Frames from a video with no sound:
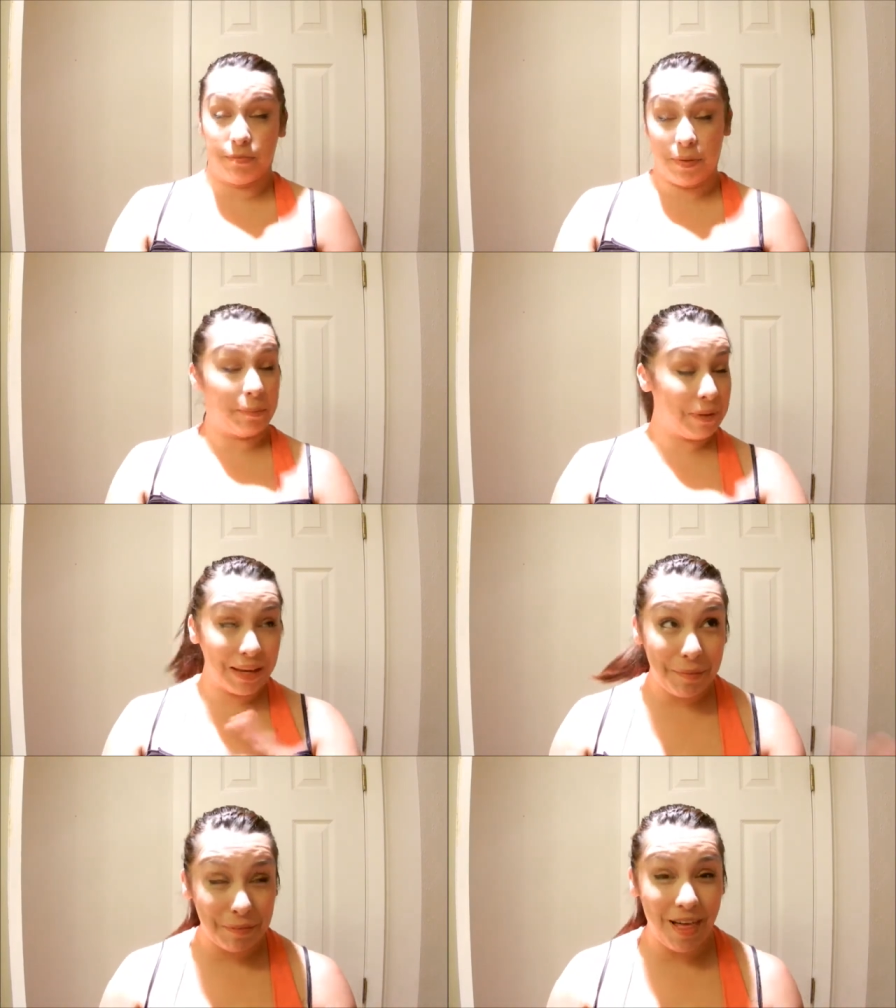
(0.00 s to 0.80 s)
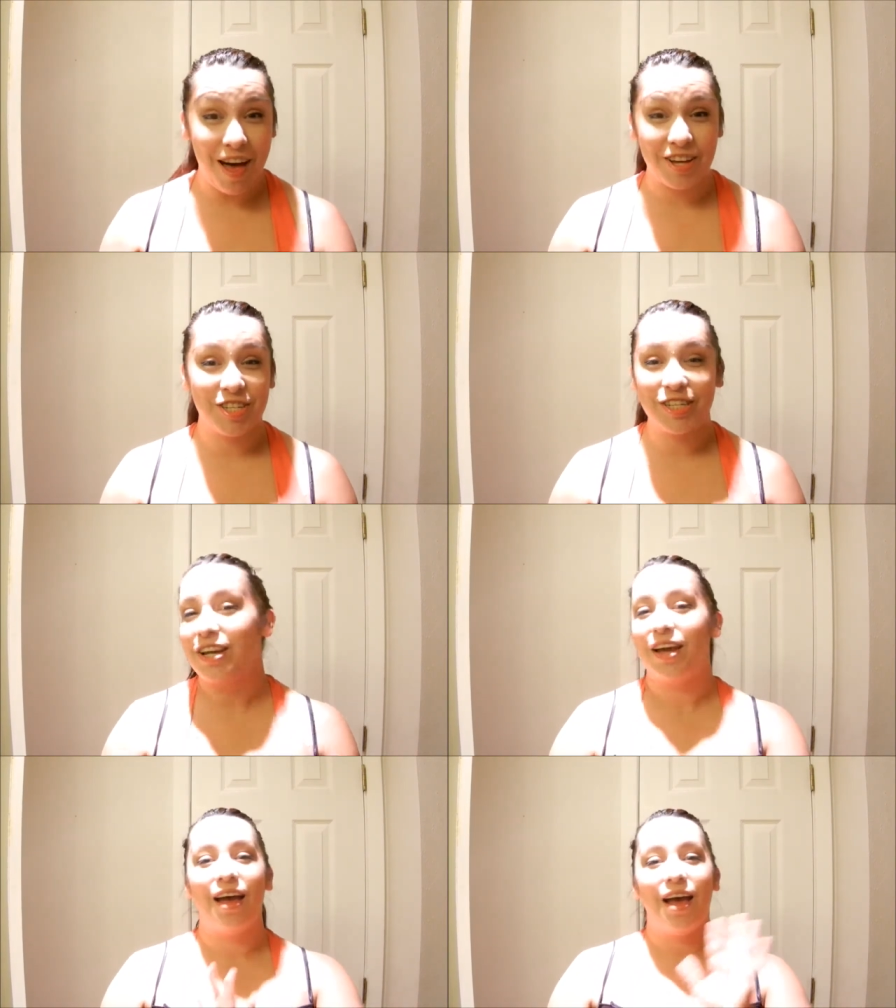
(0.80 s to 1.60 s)
pick a blush.
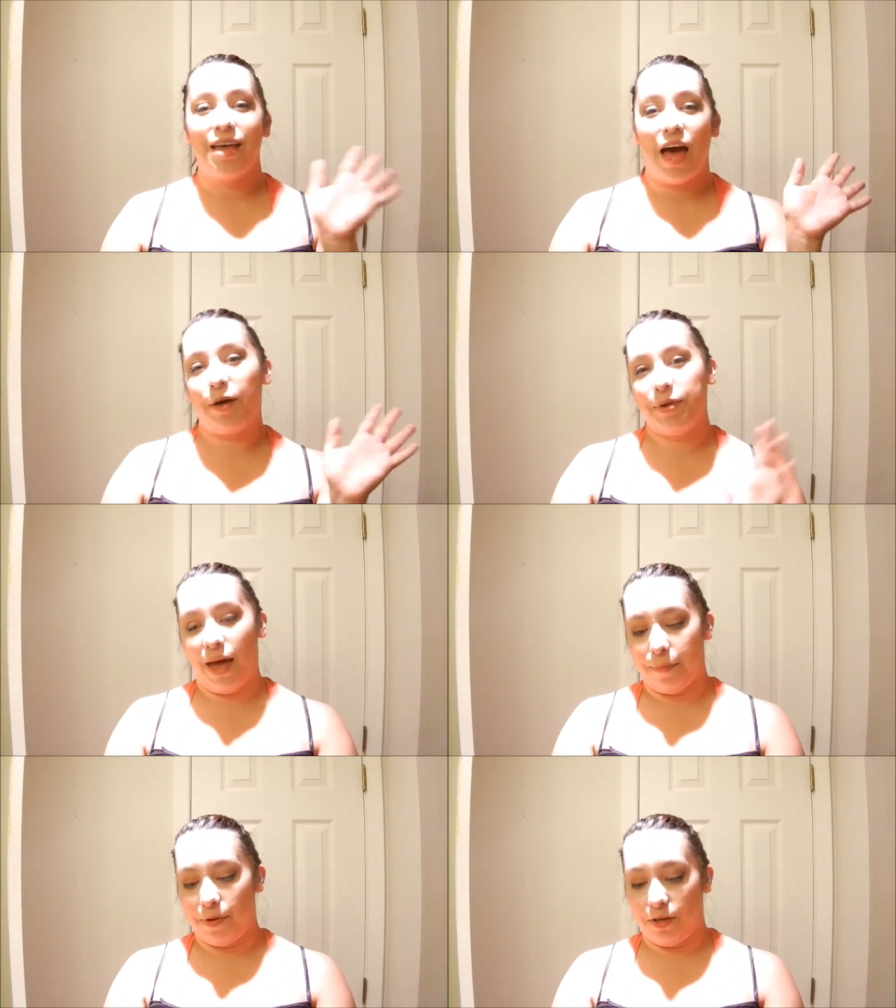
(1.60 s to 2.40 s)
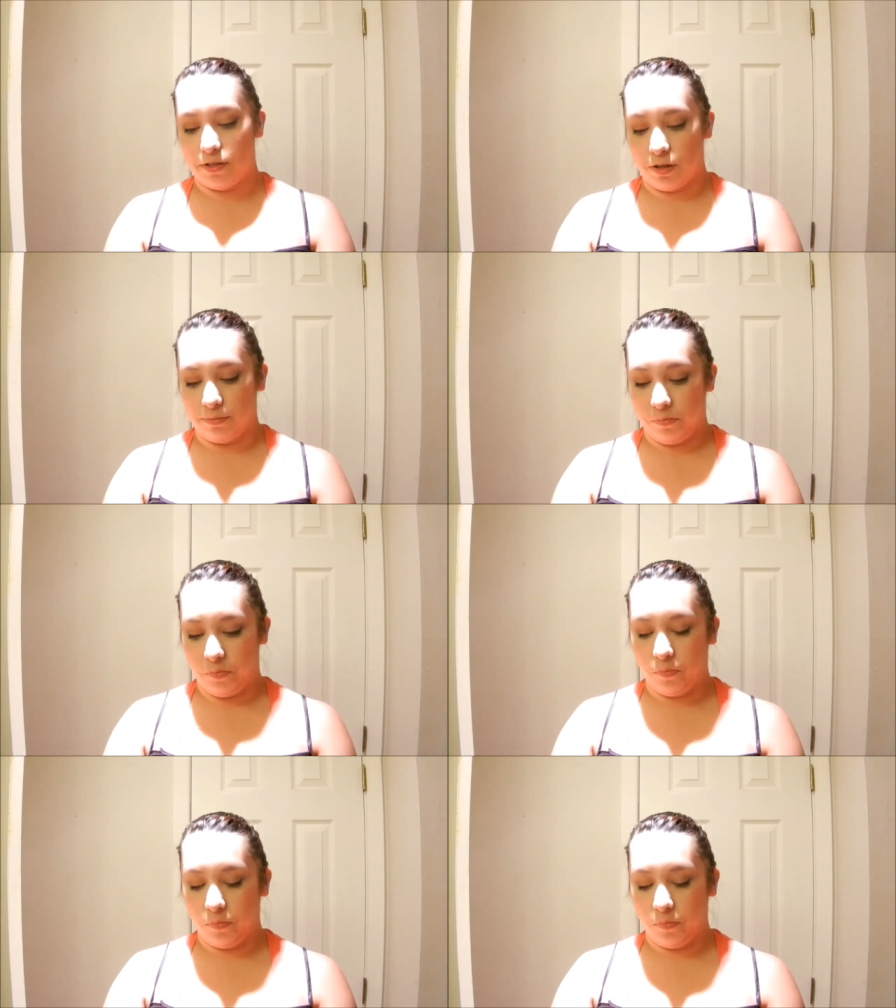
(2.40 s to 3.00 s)
I'll be happy. So.